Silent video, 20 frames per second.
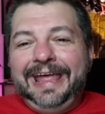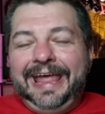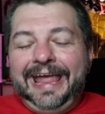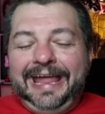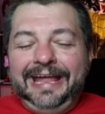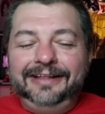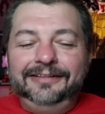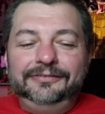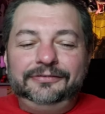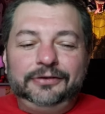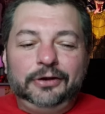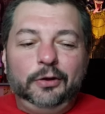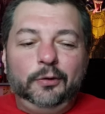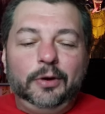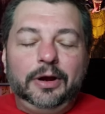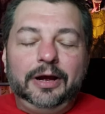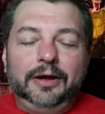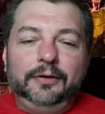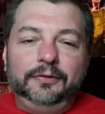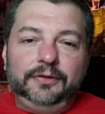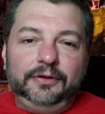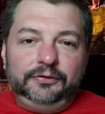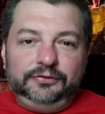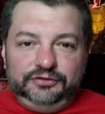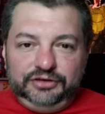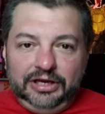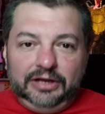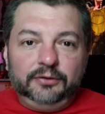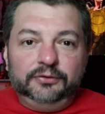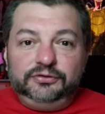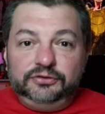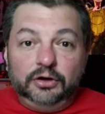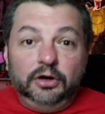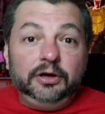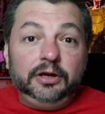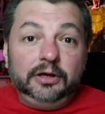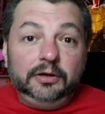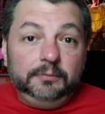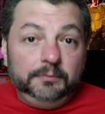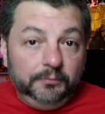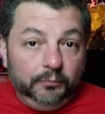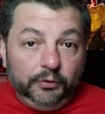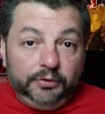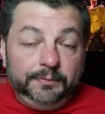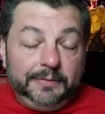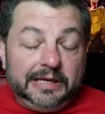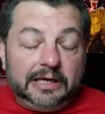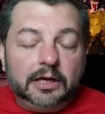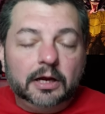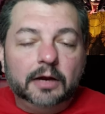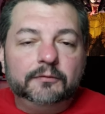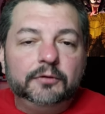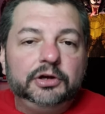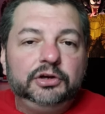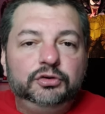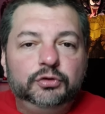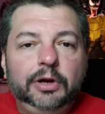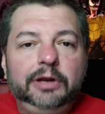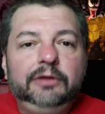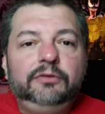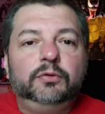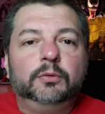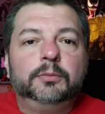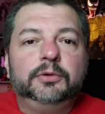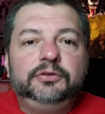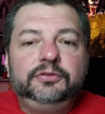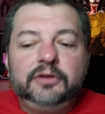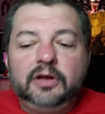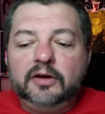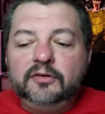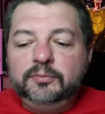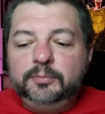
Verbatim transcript: And so uh, this channel started with me covering Transformer stuff,